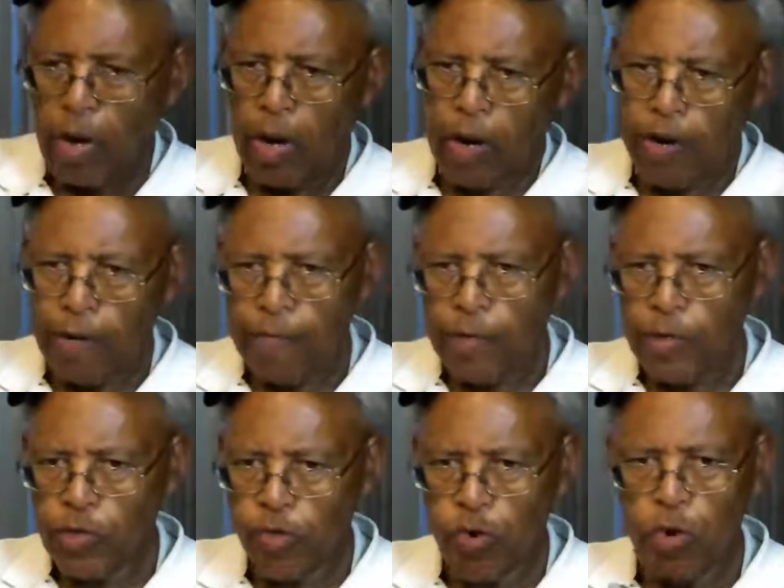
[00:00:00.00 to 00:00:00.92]
uh,
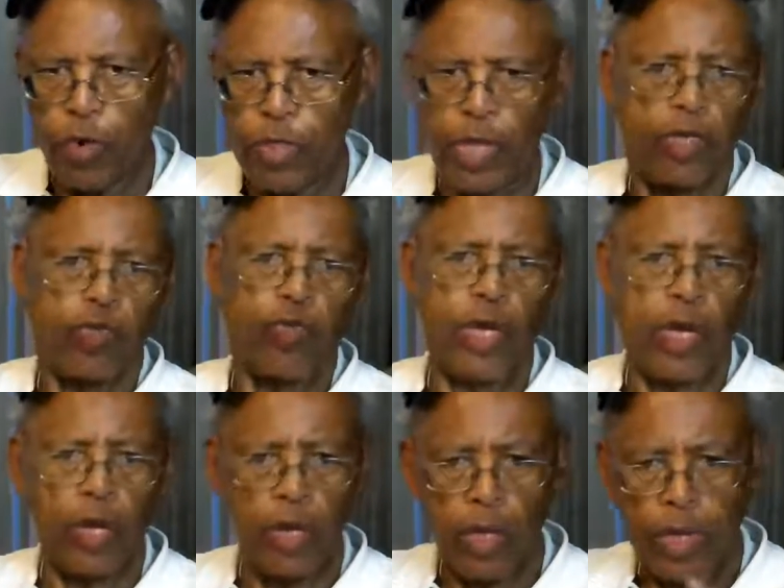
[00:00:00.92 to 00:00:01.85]
he's through with
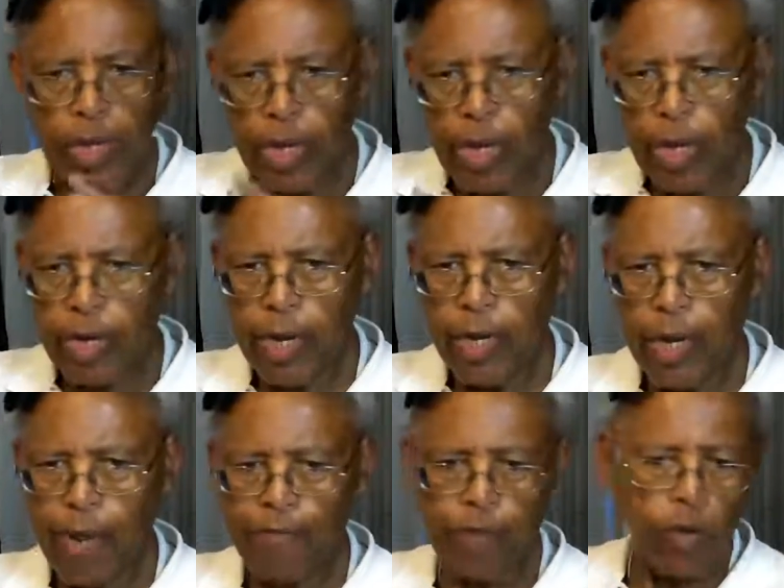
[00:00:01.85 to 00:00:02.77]
Israel, that right. they, they
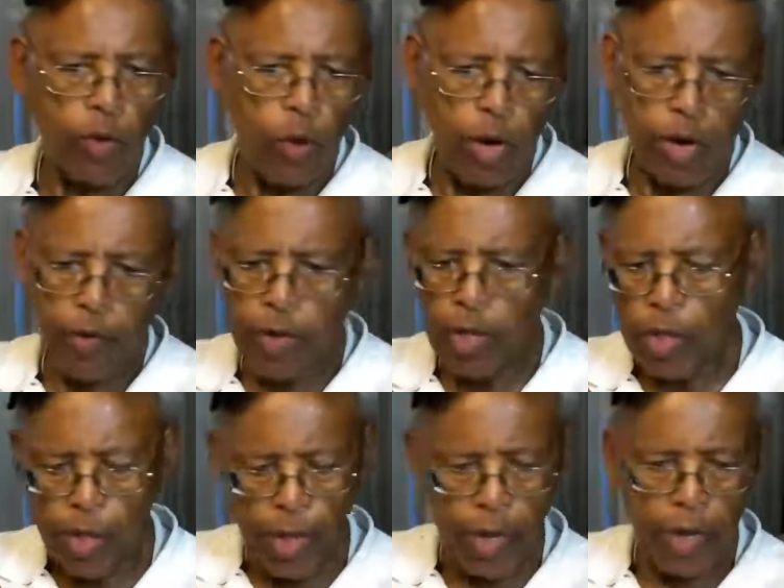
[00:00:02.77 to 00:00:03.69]
have no longer
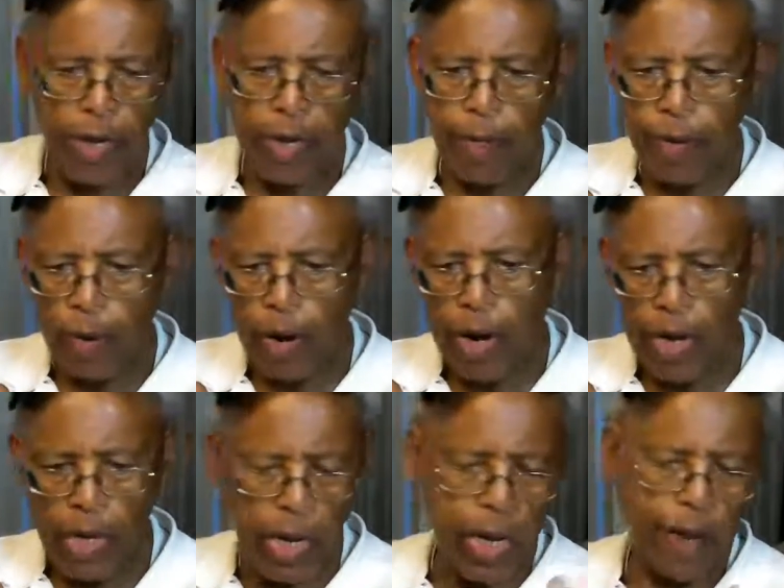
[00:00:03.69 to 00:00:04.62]
anything, any
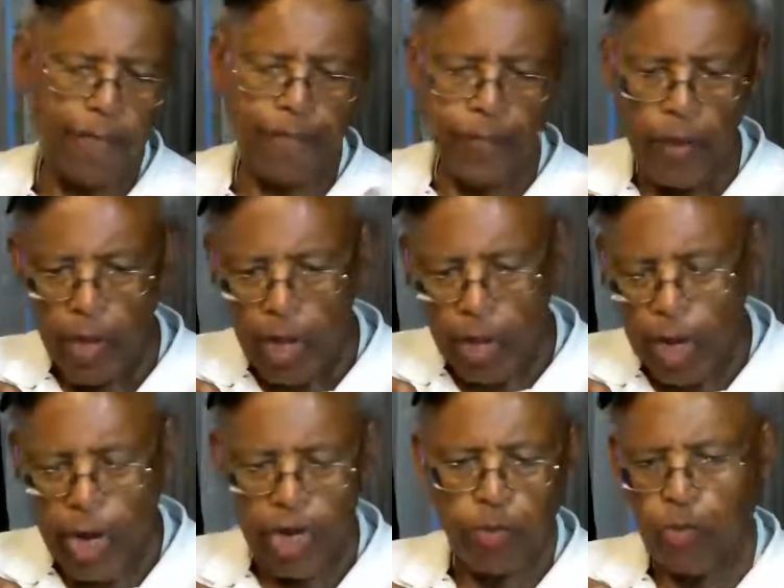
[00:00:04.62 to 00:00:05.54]
part in
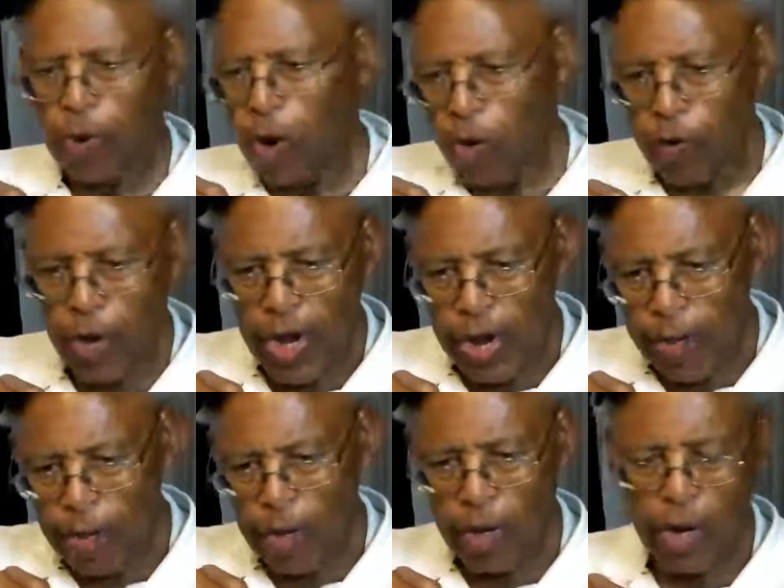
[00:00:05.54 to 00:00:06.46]
God's
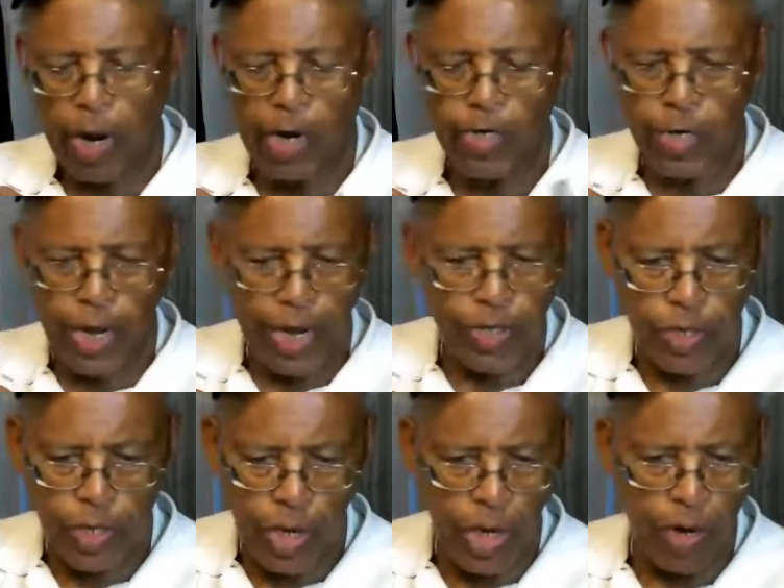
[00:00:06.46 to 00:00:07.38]
program or God's
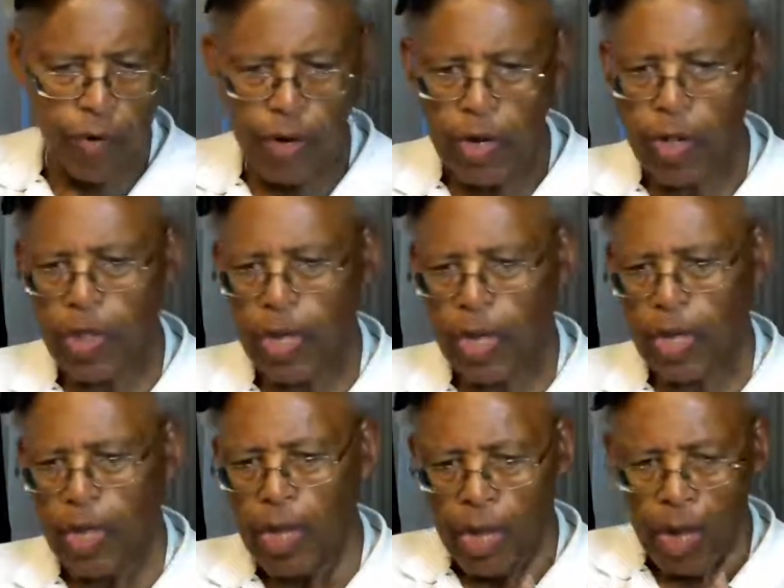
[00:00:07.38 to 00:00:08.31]
destiny or
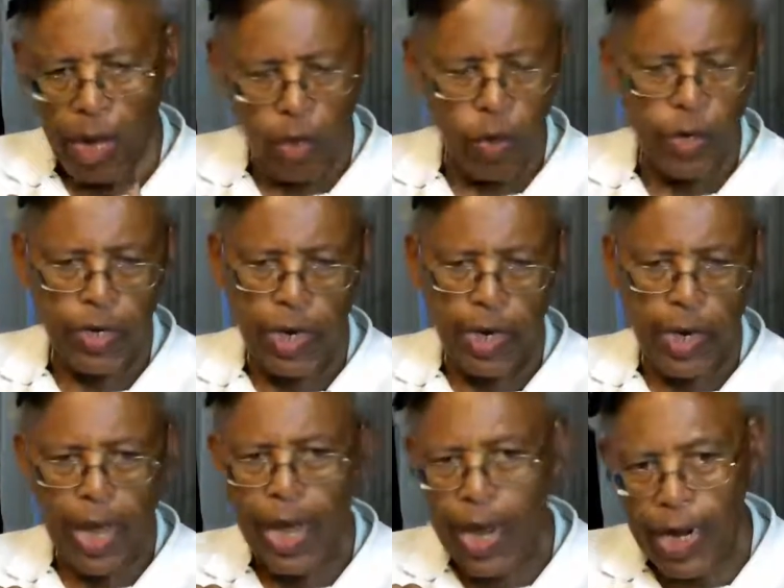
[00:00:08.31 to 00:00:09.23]
anything along that
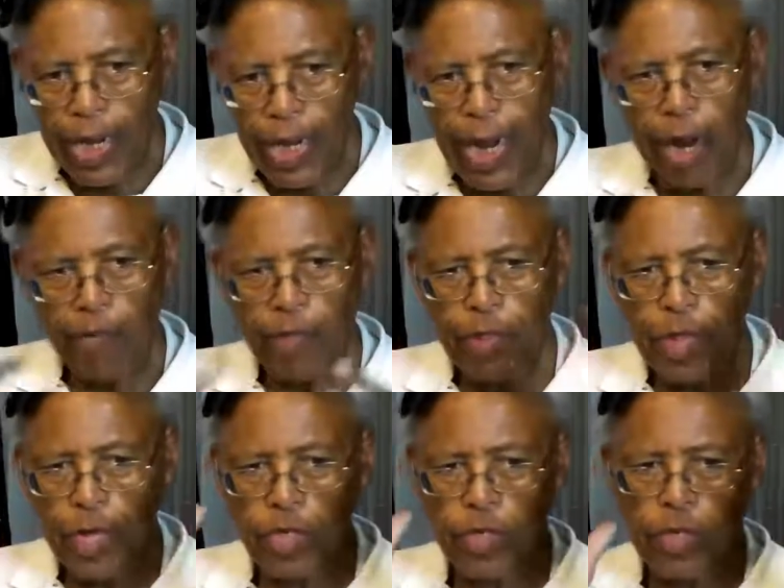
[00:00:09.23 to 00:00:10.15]
line, and now
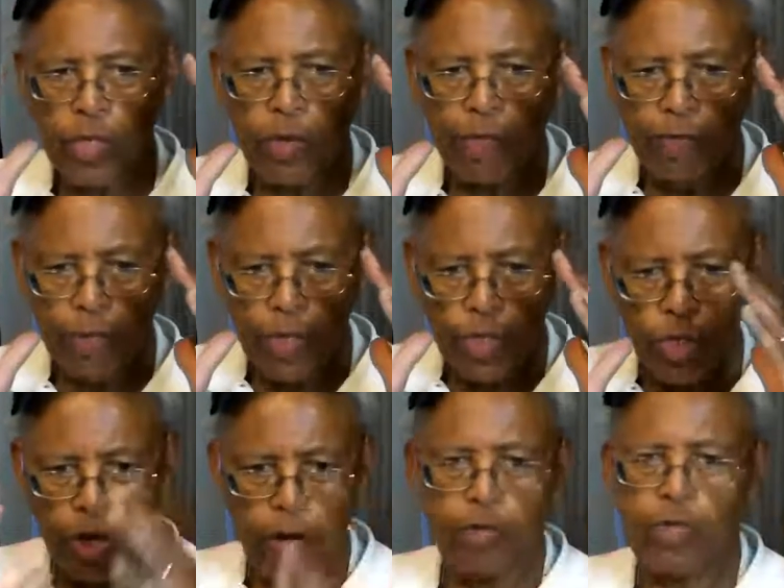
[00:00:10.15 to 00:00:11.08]
everything is in the, the
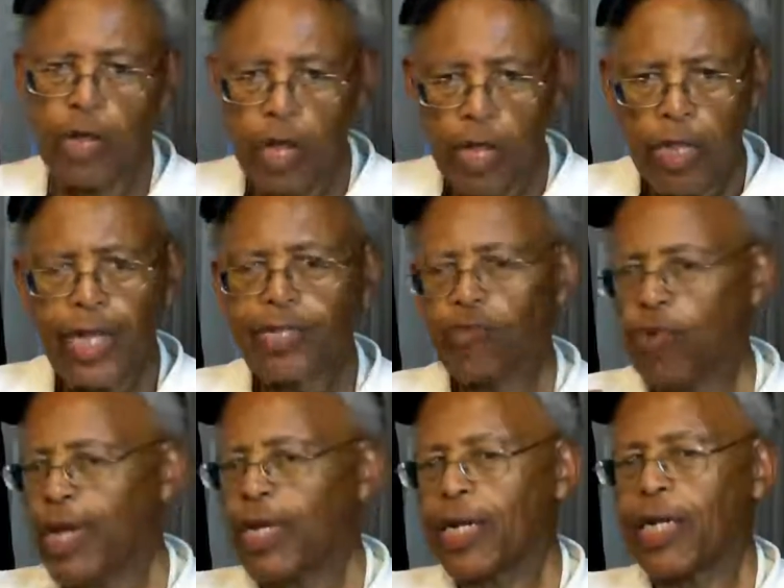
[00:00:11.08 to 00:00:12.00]
church. That's
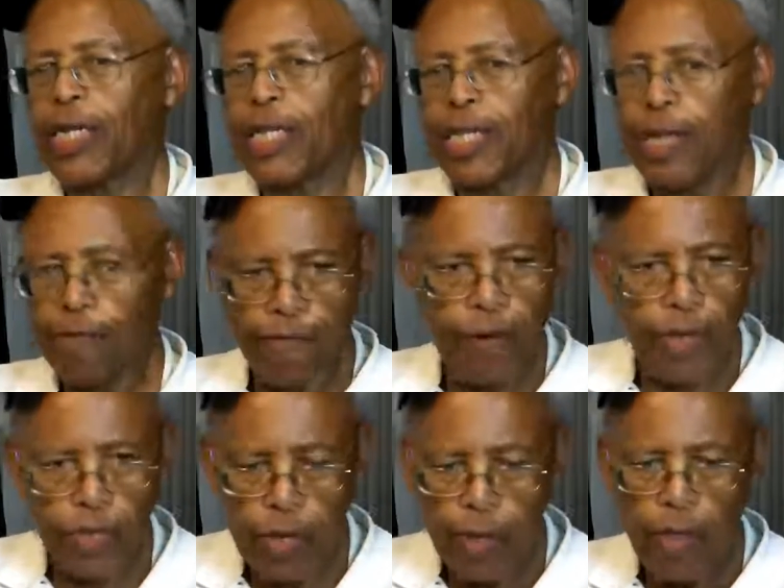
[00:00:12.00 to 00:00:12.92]
radically
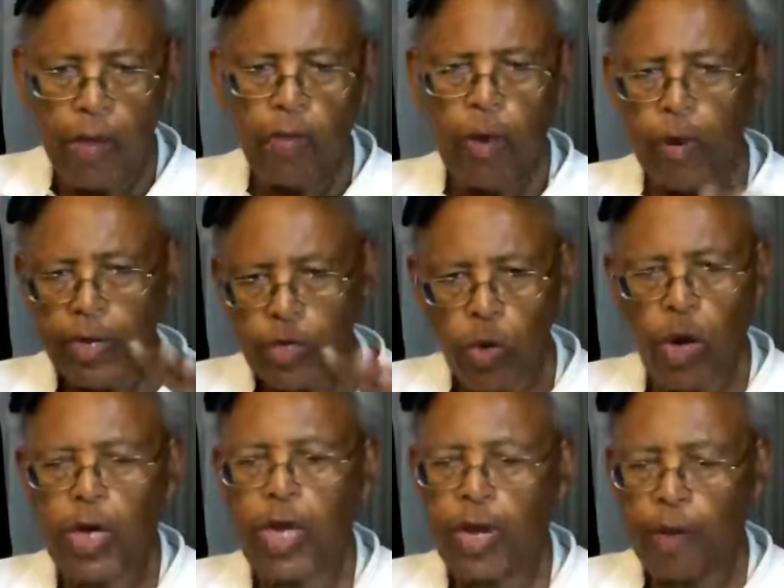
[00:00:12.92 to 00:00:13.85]
different. What we're
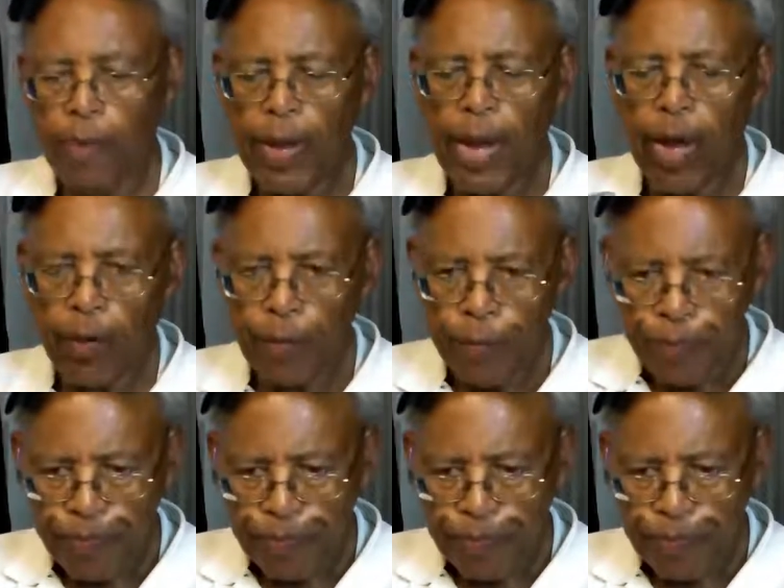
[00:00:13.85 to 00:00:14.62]
talking about